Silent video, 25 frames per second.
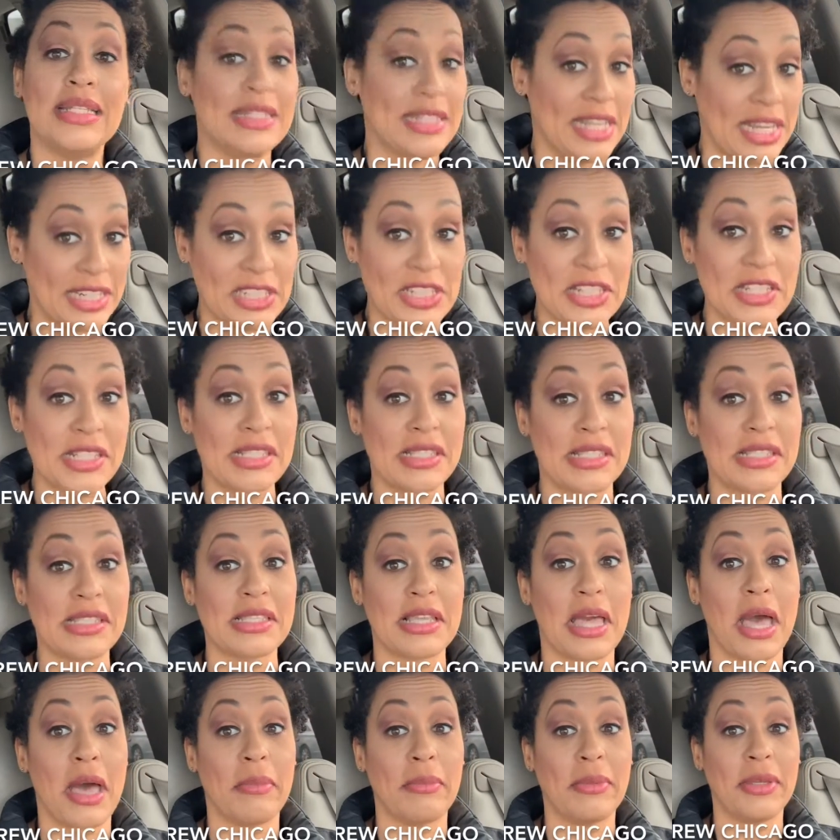that just
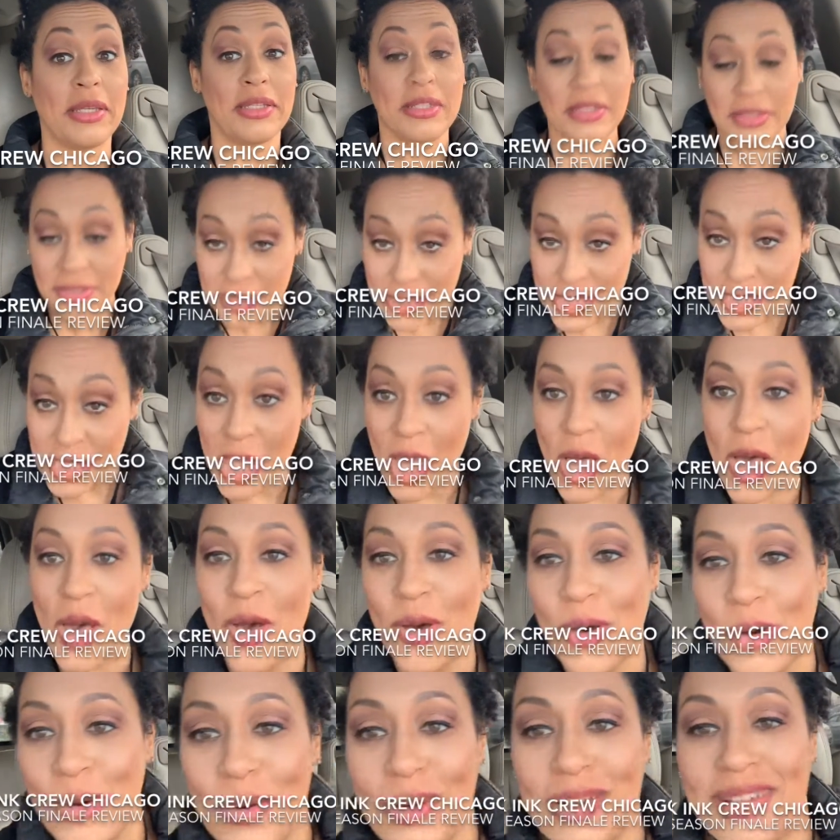is coming.
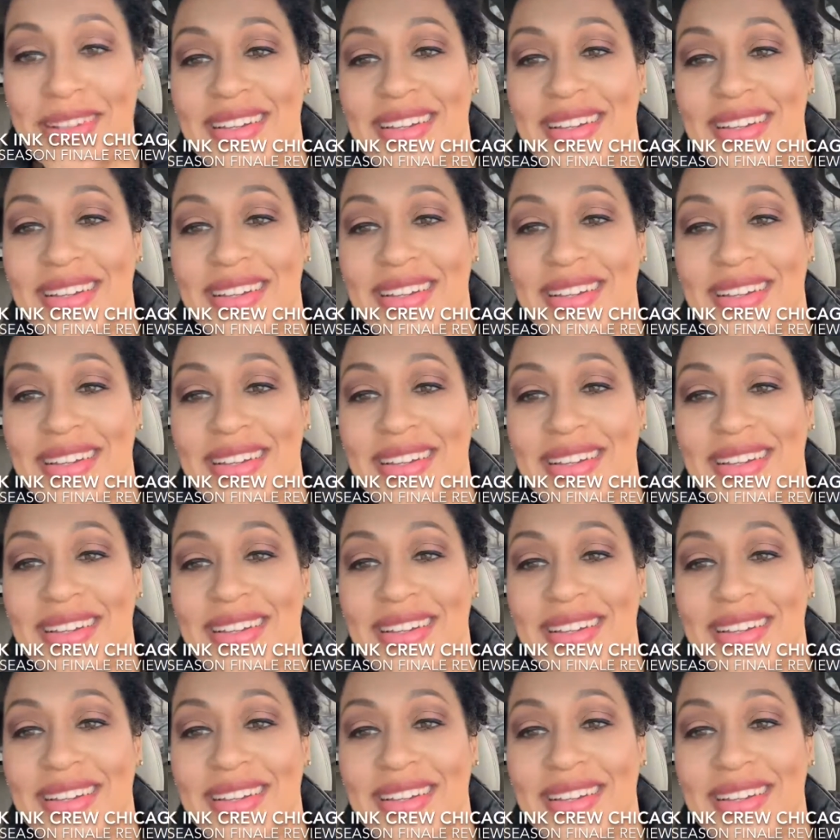So